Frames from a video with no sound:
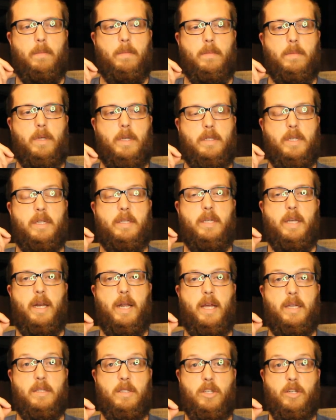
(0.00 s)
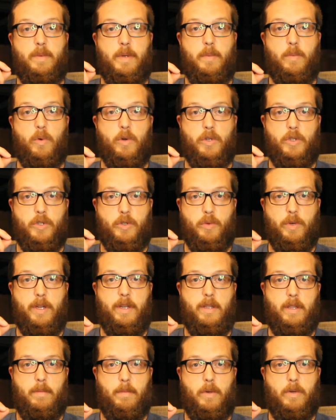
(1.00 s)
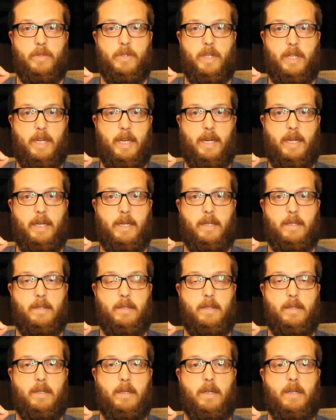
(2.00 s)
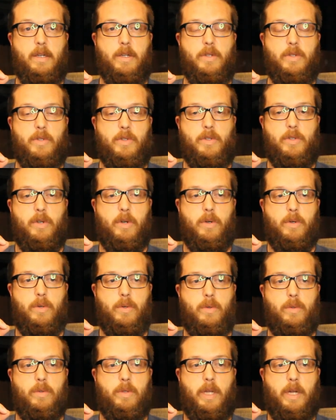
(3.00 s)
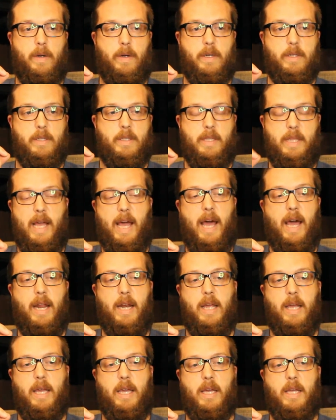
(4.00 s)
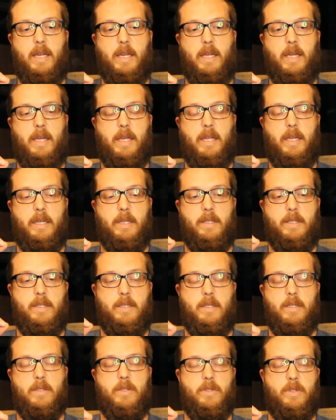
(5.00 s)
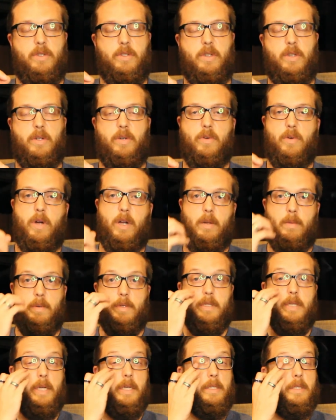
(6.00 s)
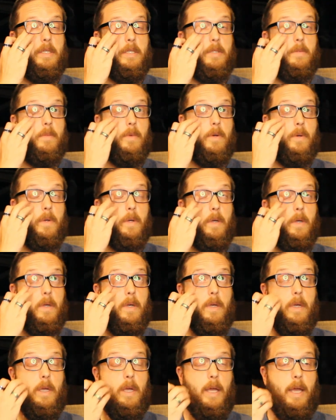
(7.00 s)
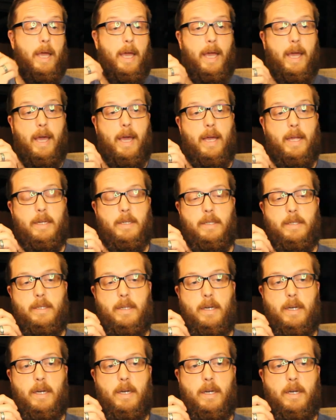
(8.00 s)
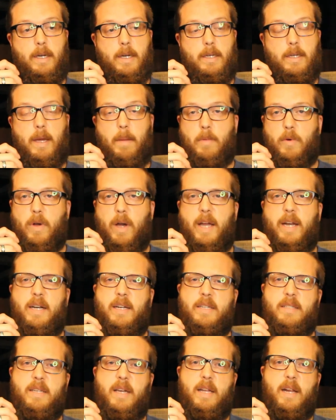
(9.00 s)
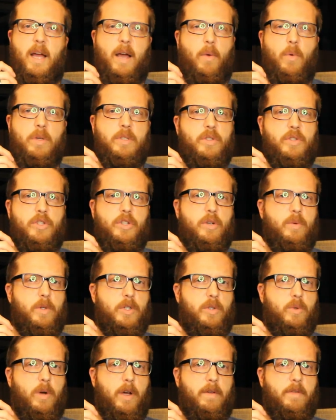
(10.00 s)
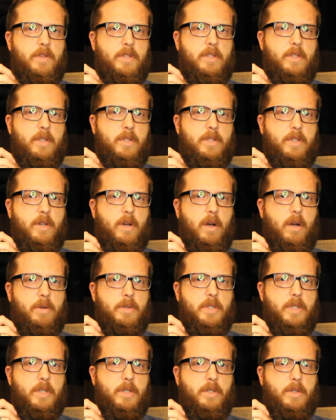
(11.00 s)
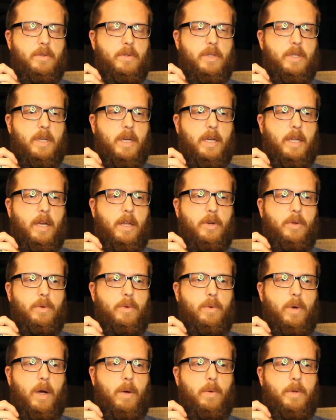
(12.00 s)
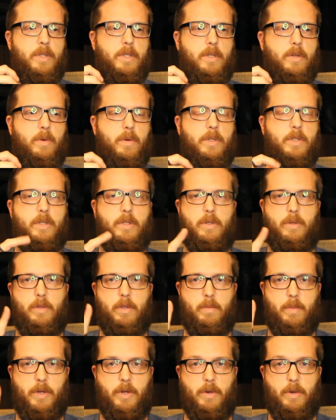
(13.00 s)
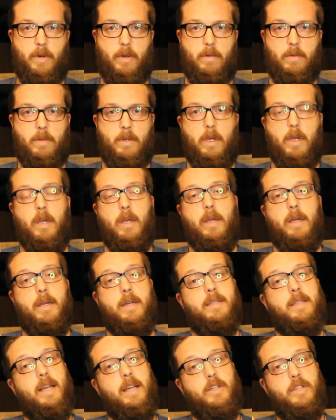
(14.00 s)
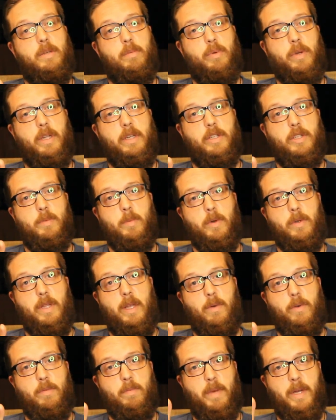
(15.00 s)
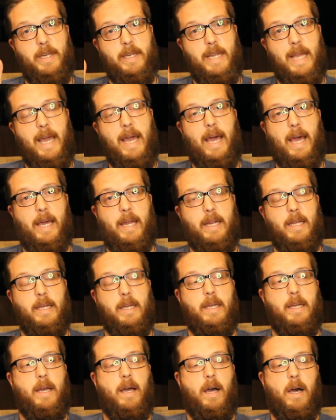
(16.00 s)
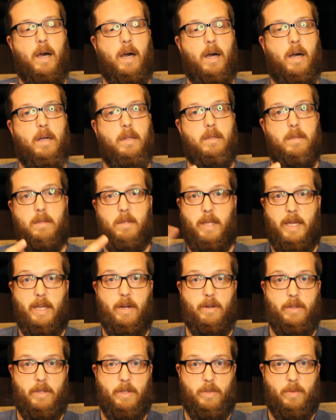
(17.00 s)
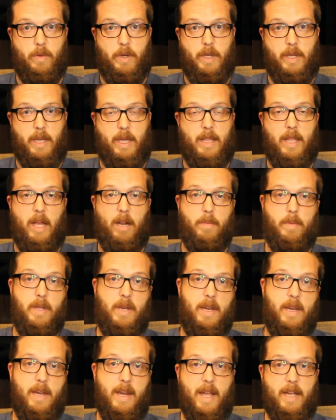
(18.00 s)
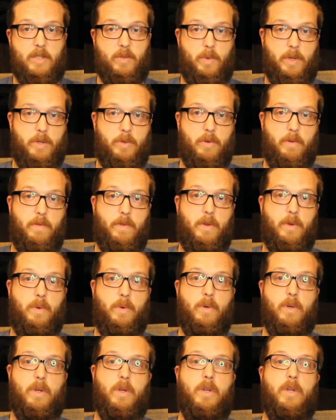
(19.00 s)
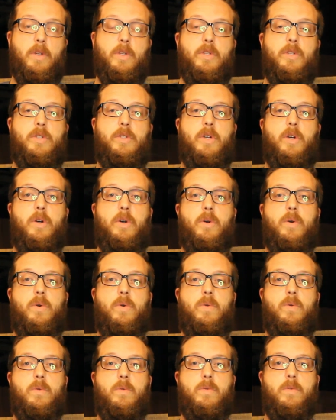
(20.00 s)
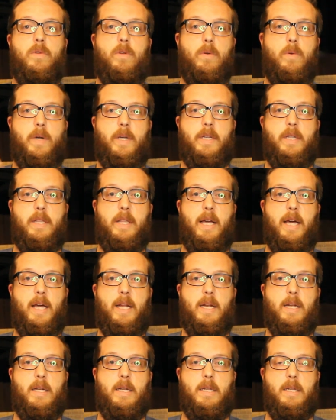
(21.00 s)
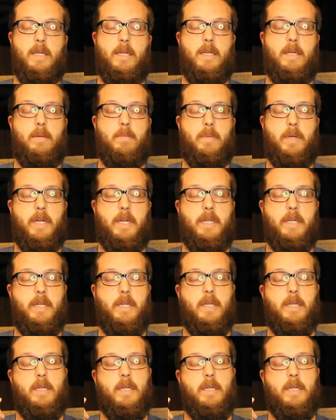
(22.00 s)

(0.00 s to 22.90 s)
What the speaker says: As I said, it has a little bit more strength than most Connecticut's. So there is that, and it is still just an incredibly tasty smoke. And I'm glad I decided. I wasn't sure which Cuevas cigar I was going to do tonight. I knew I wasn't going to do the Maduro because I actually plan to smoke that with my dad later this week, and that'll be next week's review. So don't know why I did that, but I did.